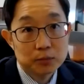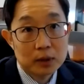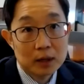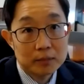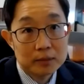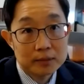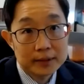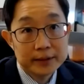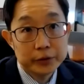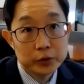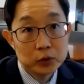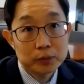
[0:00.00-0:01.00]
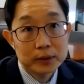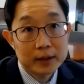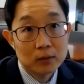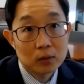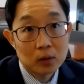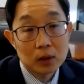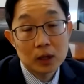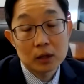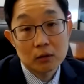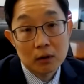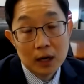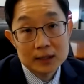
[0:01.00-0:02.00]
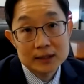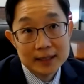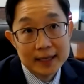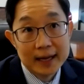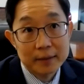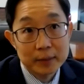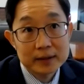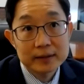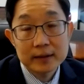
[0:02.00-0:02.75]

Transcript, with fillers: probably do play a role across the gamut,